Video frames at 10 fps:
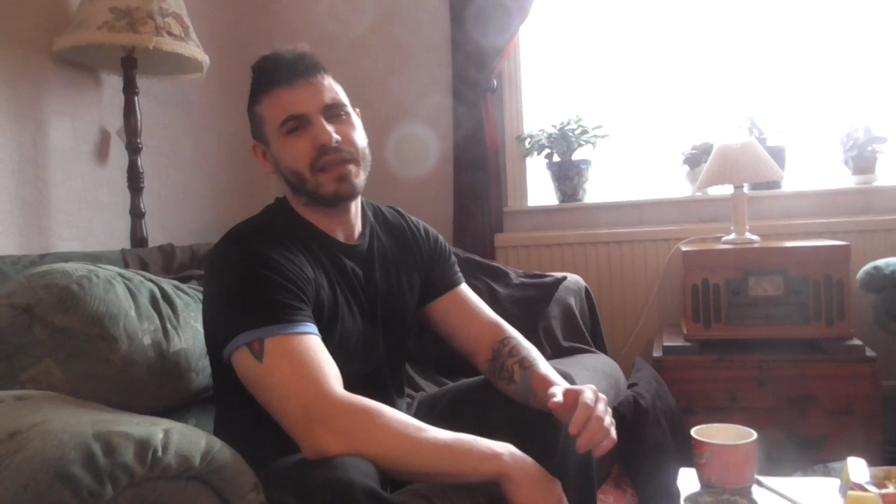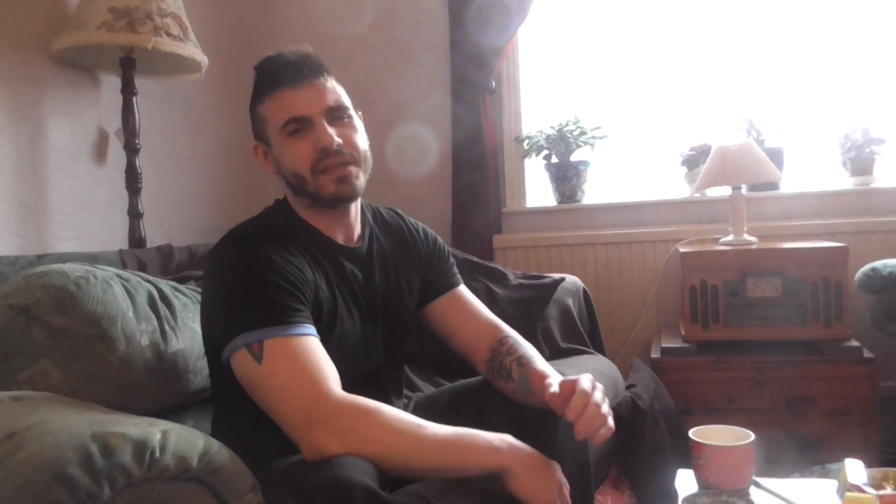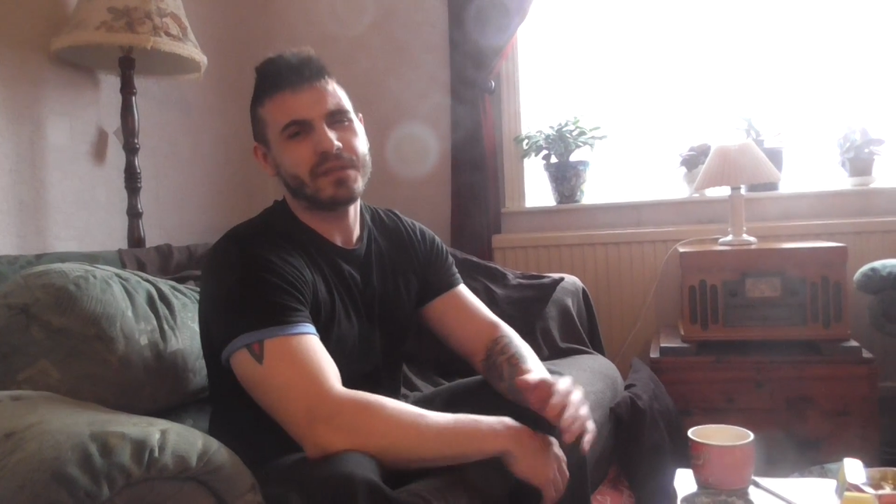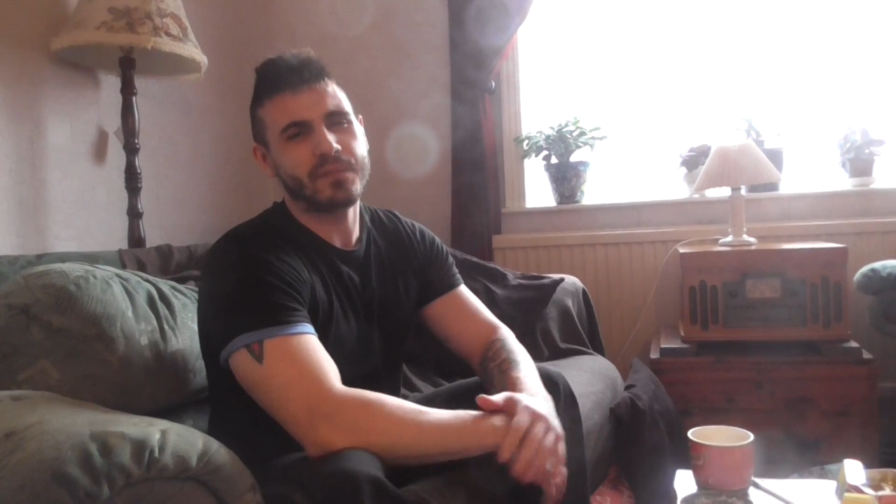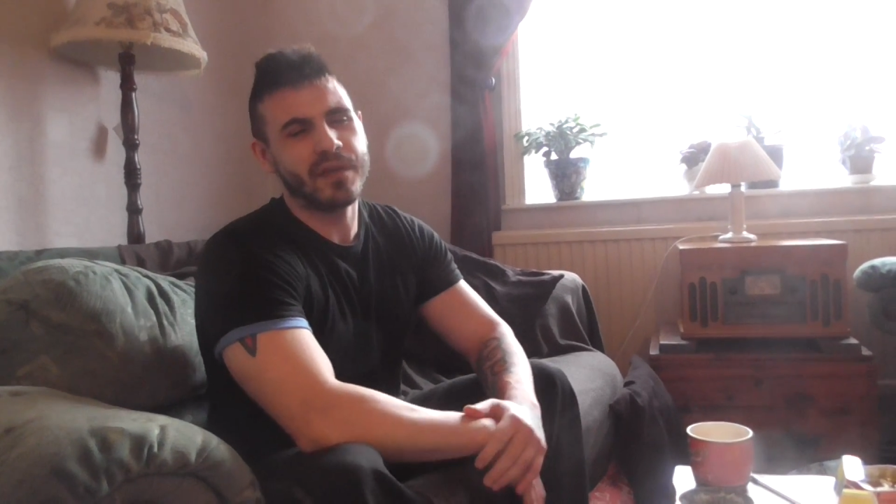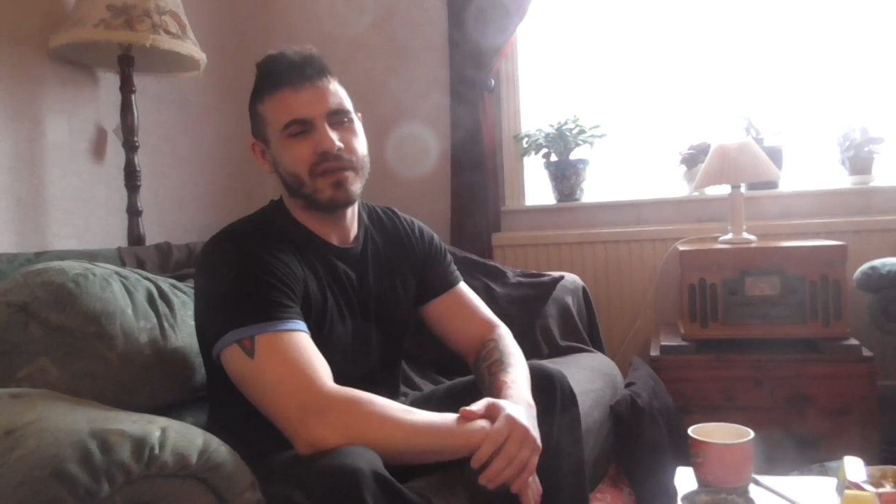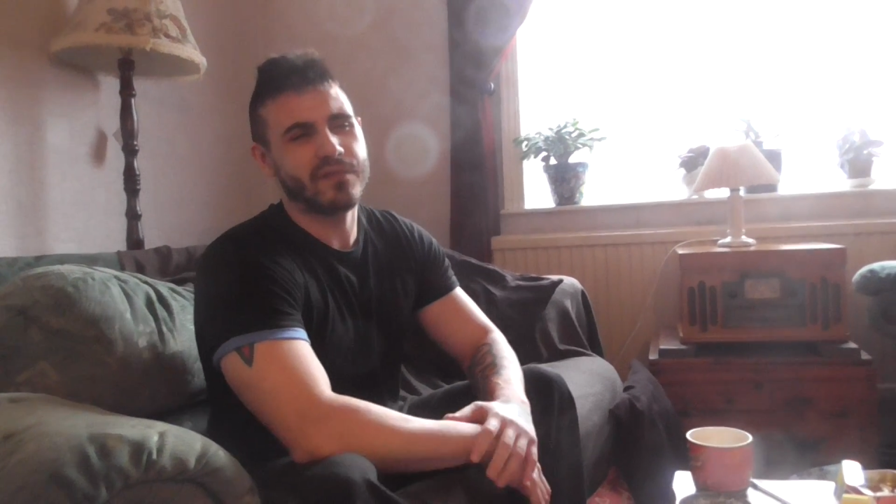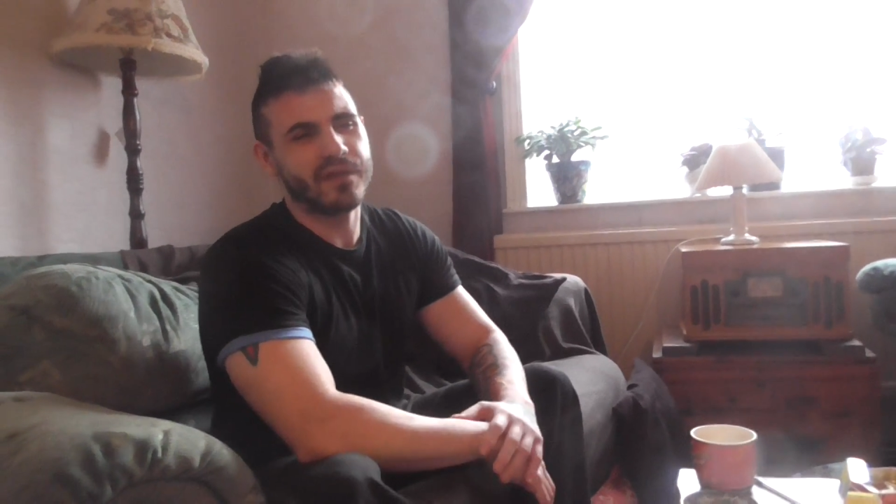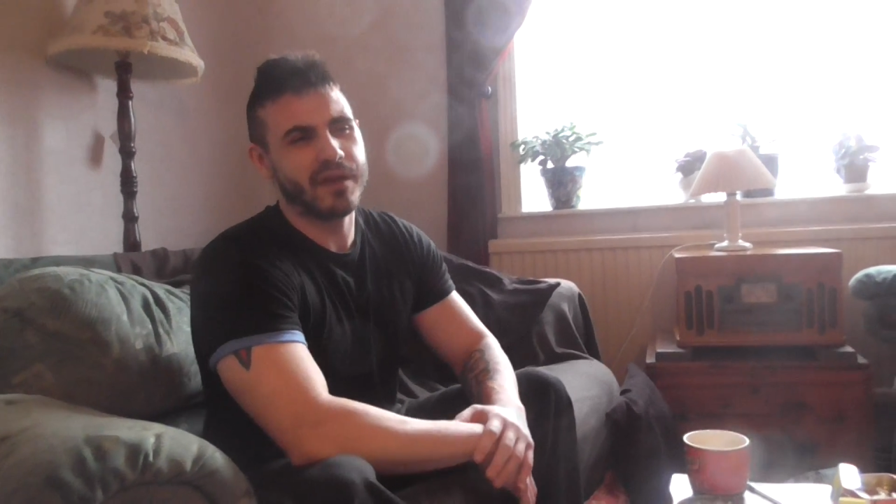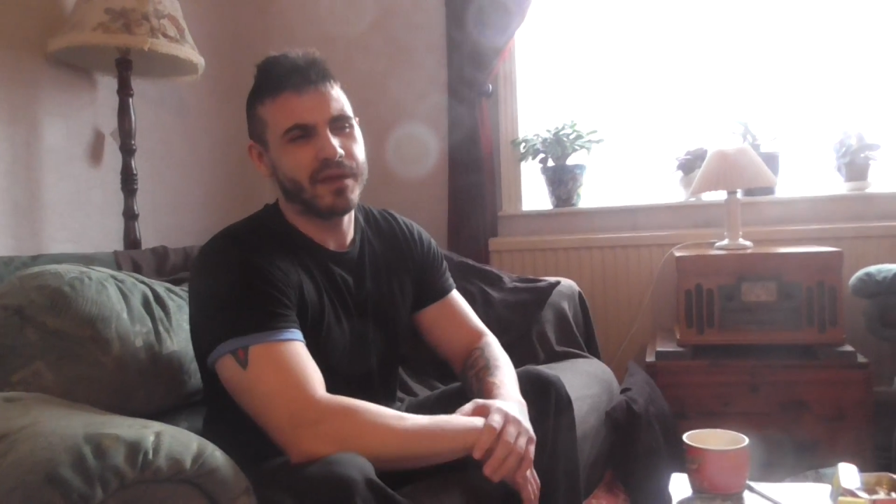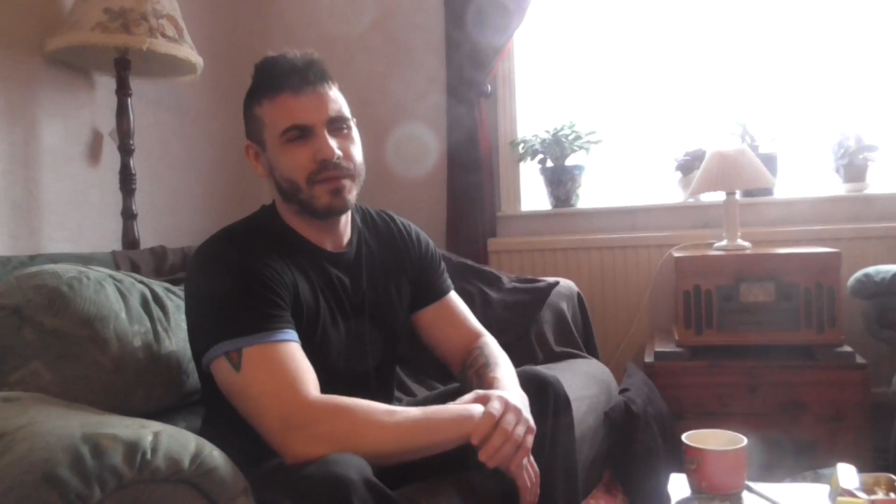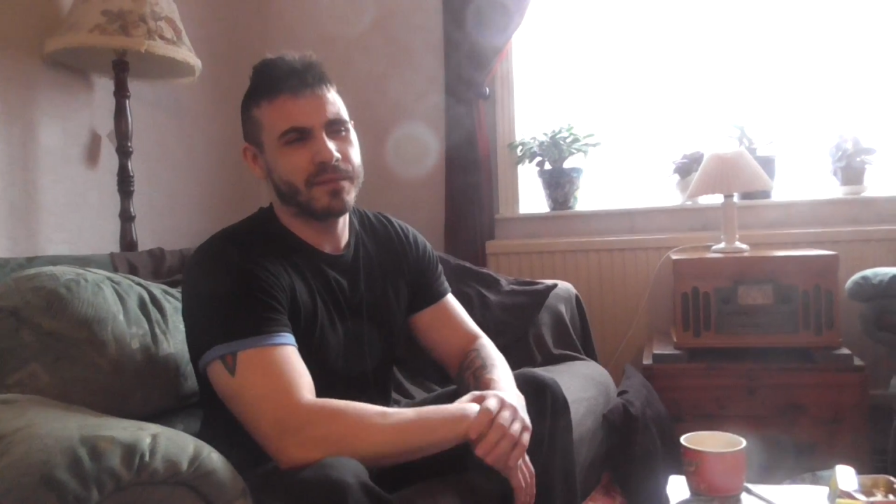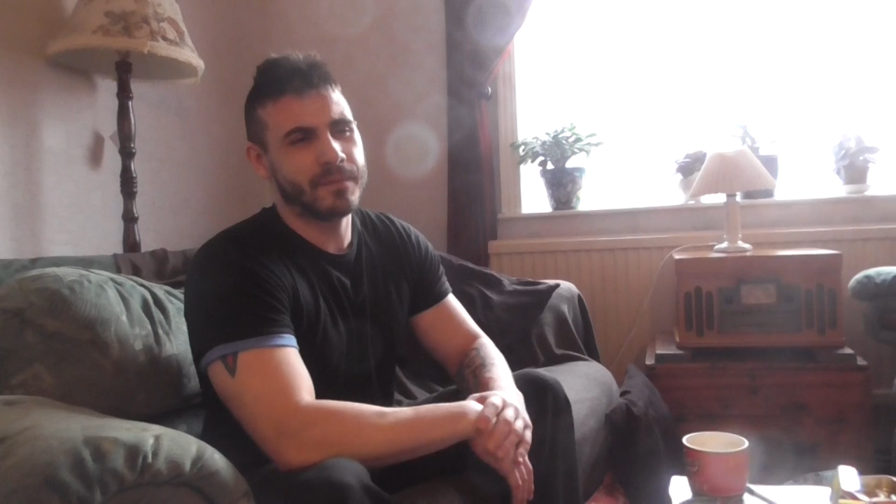it's a bit of a,